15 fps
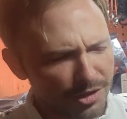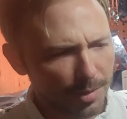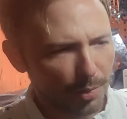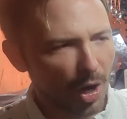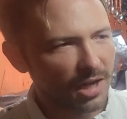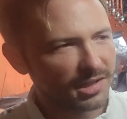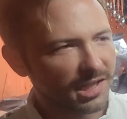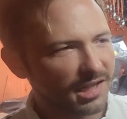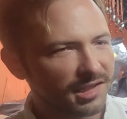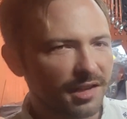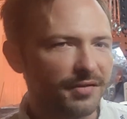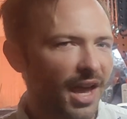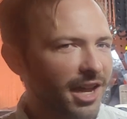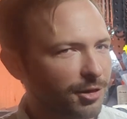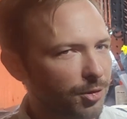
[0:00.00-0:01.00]
The process of
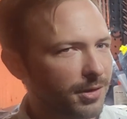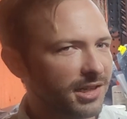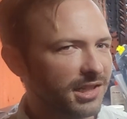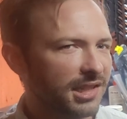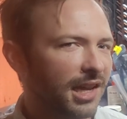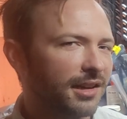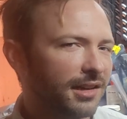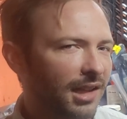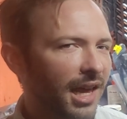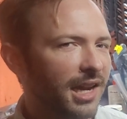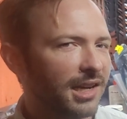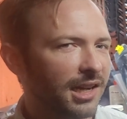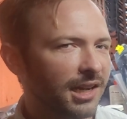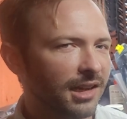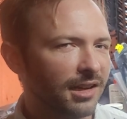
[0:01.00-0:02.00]
entry, descent, and
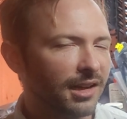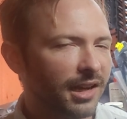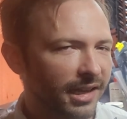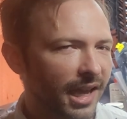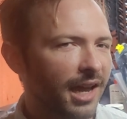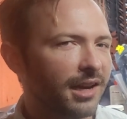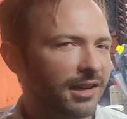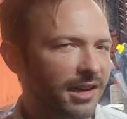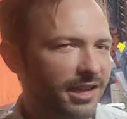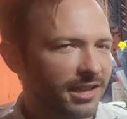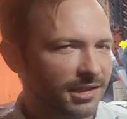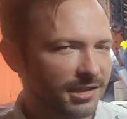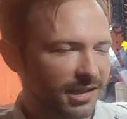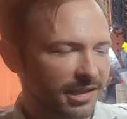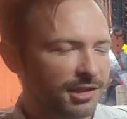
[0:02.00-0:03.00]
landing, again,
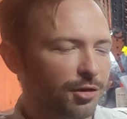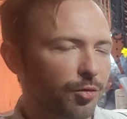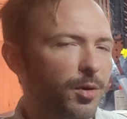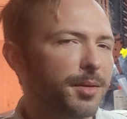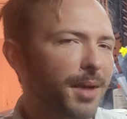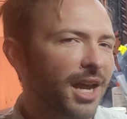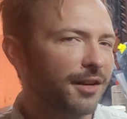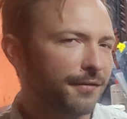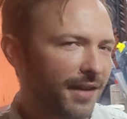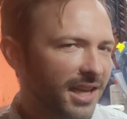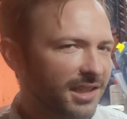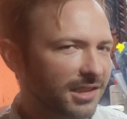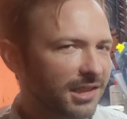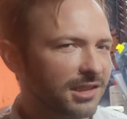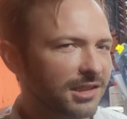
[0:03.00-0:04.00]
is three main
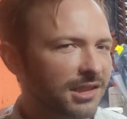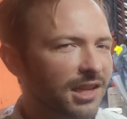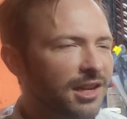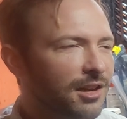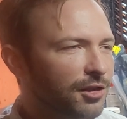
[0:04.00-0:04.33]
phases.